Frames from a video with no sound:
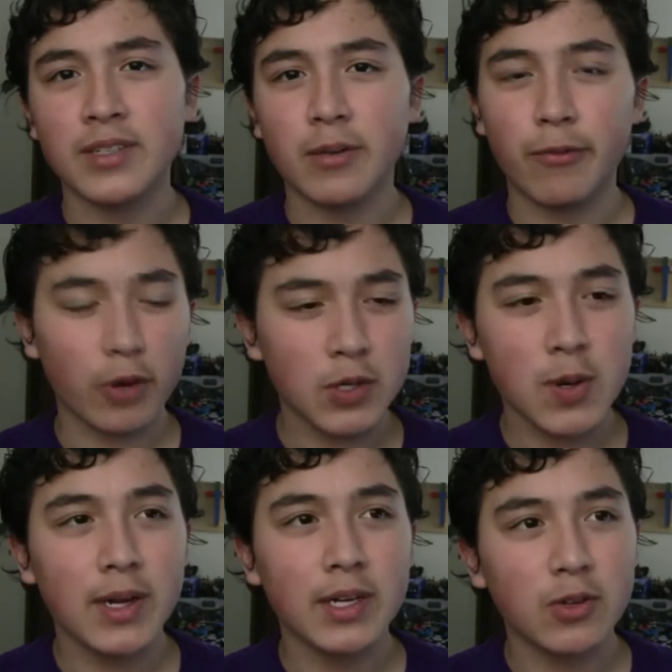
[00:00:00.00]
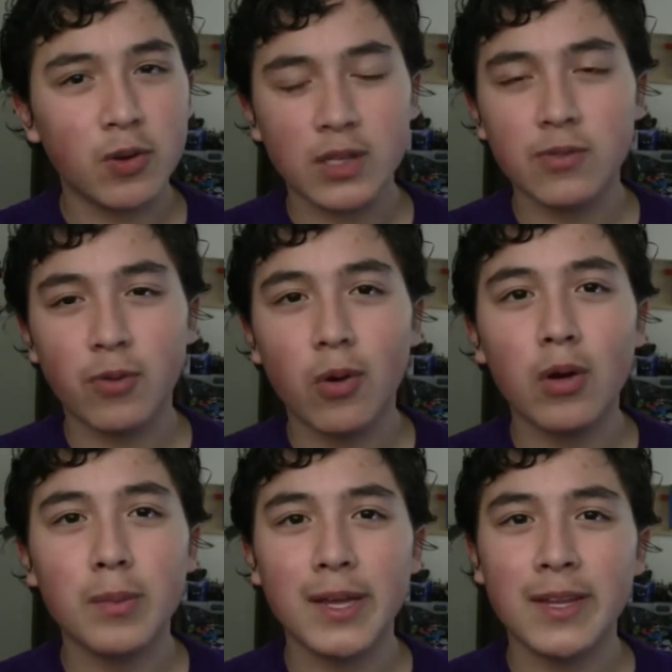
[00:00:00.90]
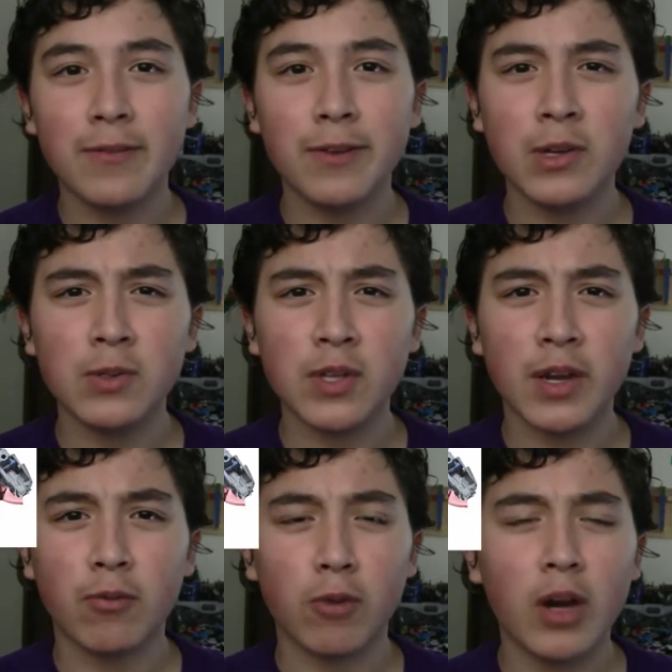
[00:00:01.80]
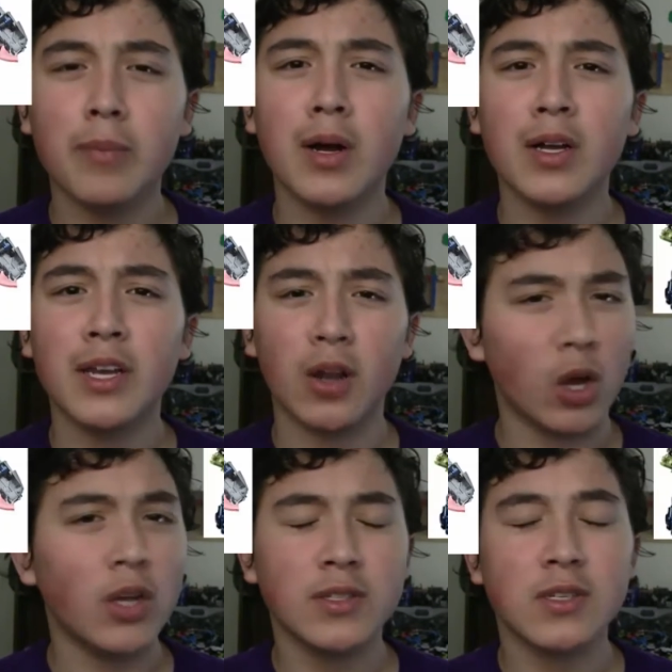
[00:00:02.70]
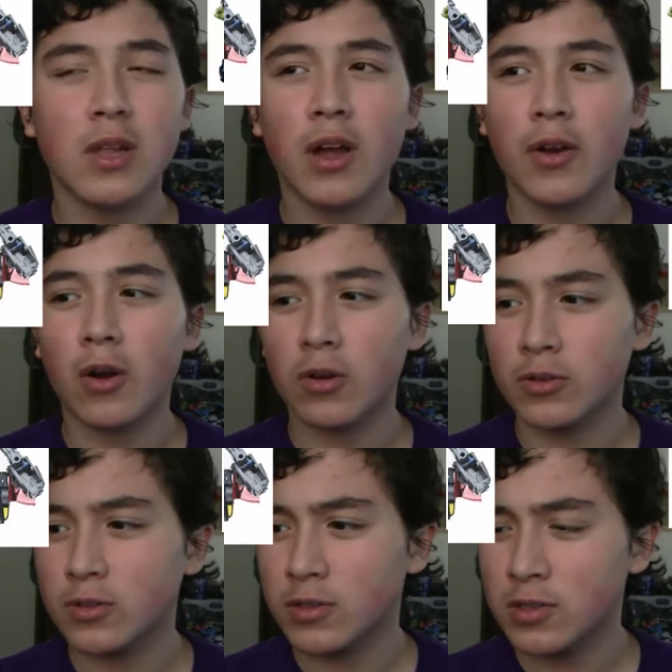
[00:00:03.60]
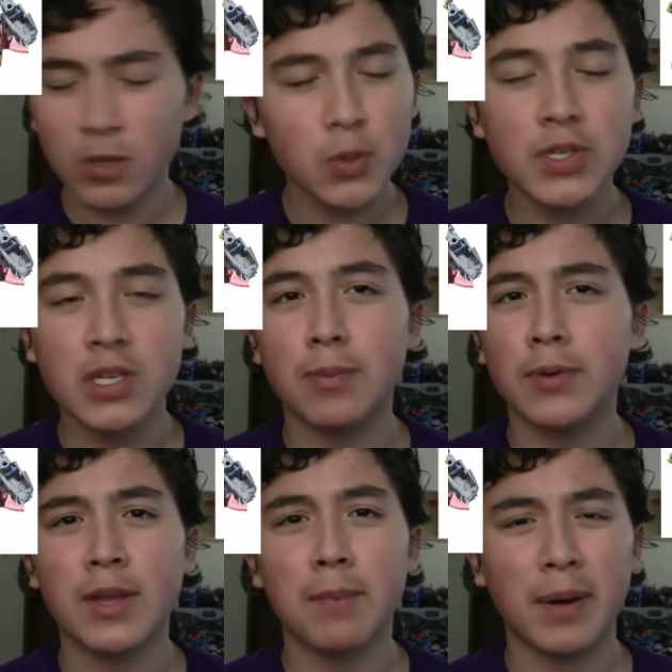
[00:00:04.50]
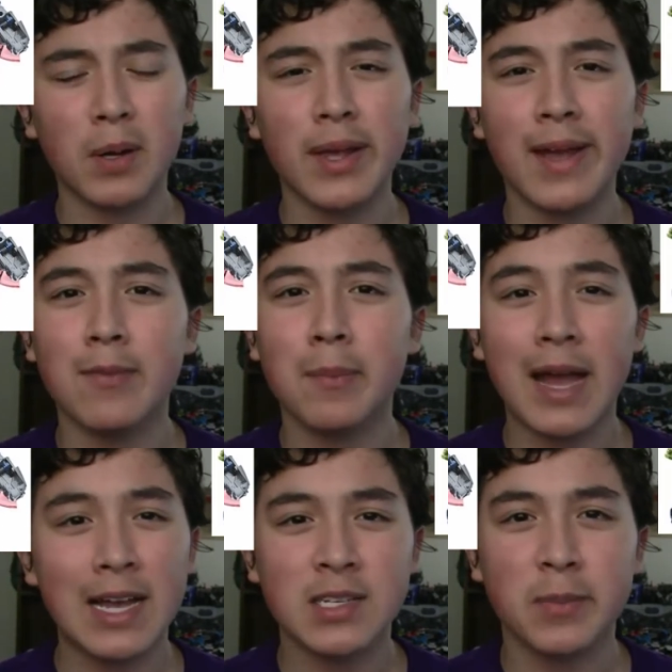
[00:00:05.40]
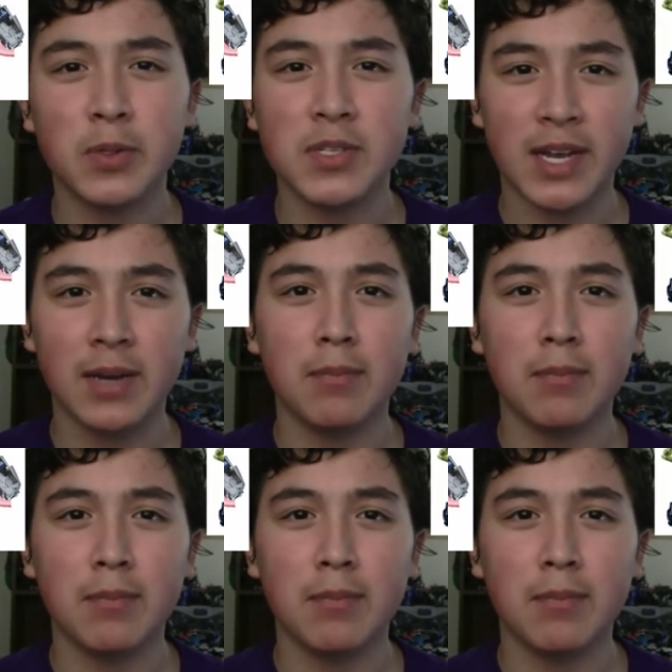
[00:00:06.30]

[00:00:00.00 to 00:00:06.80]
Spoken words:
and frustrating to transform, and then figures like Run Amok and Onslaught are so simple they barely have a passable second